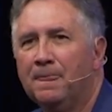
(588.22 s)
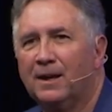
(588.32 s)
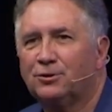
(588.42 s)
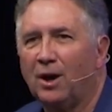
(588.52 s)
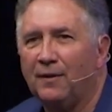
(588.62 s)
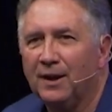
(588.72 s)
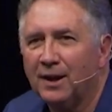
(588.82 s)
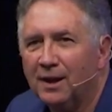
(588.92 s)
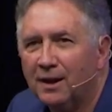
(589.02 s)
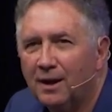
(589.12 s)
let's try that
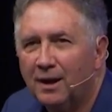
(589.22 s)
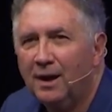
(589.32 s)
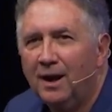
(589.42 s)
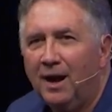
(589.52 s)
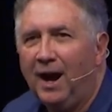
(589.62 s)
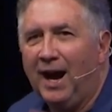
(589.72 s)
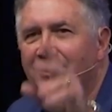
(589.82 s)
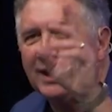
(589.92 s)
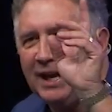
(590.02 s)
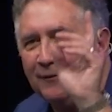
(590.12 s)
again. I
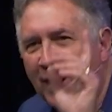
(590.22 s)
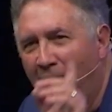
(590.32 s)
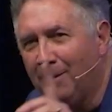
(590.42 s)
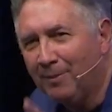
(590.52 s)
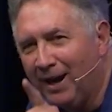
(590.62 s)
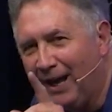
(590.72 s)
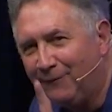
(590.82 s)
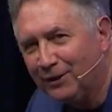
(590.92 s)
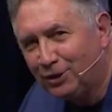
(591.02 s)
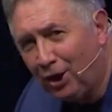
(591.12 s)
said, if unbelief
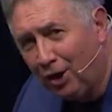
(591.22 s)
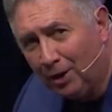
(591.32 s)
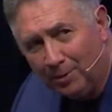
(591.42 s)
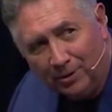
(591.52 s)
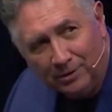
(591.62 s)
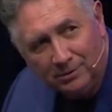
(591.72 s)
is curable,